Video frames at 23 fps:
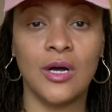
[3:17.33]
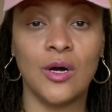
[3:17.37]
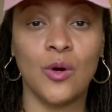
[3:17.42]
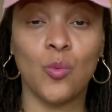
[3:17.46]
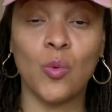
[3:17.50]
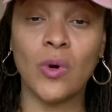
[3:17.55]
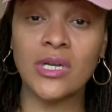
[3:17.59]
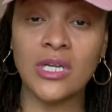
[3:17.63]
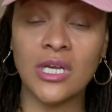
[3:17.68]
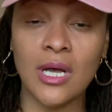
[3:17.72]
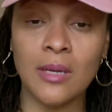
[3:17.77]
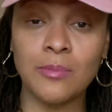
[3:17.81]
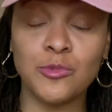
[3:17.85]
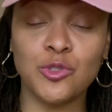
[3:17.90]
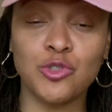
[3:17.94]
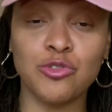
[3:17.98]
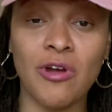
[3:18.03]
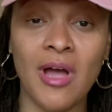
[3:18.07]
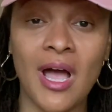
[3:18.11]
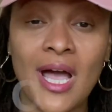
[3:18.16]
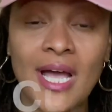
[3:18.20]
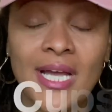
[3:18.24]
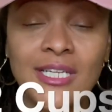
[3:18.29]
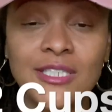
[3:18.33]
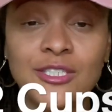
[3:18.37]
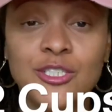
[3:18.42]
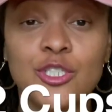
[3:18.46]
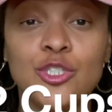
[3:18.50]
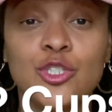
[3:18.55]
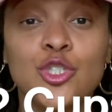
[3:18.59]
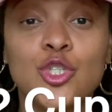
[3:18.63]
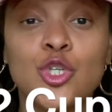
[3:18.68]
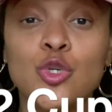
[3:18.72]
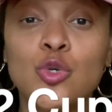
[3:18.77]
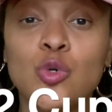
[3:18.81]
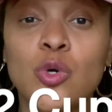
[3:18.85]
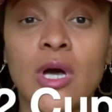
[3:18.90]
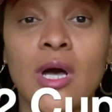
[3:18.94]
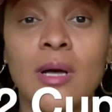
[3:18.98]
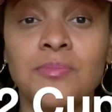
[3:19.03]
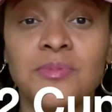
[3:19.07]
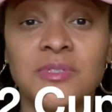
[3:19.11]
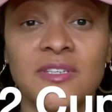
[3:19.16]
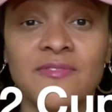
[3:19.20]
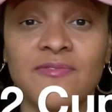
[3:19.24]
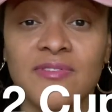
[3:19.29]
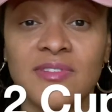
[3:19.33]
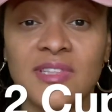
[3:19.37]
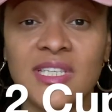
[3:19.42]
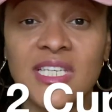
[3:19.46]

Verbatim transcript: One cup dry to two cups of